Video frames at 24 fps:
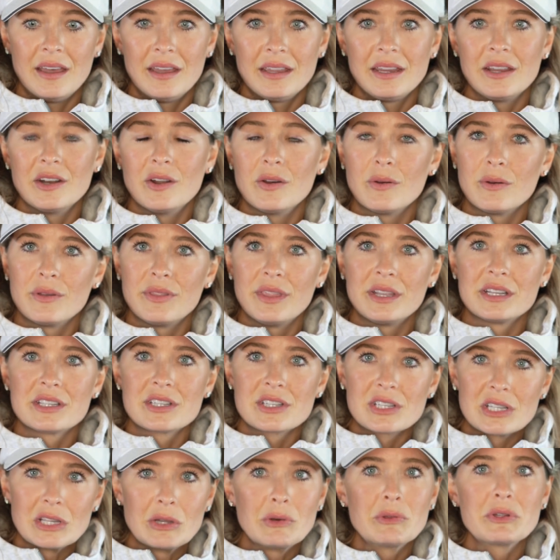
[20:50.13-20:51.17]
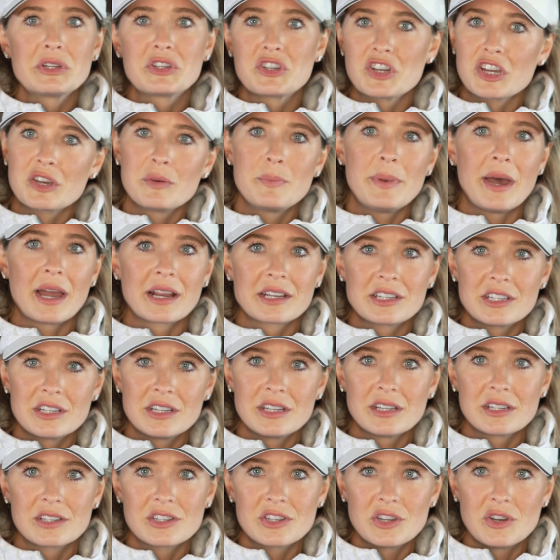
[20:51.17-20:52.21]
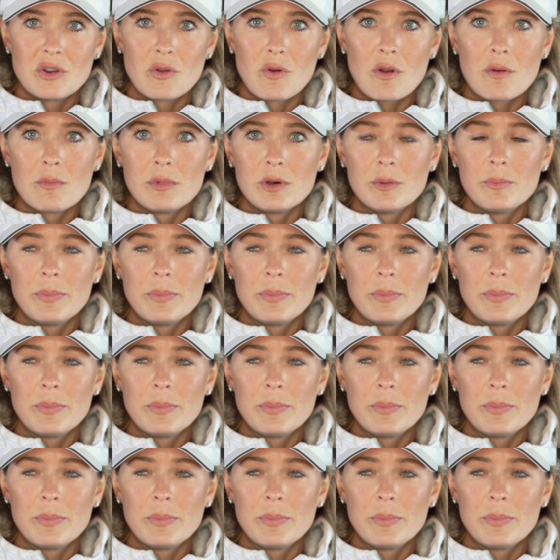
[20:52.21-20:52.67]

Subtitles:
and then slowly trickle back to normal.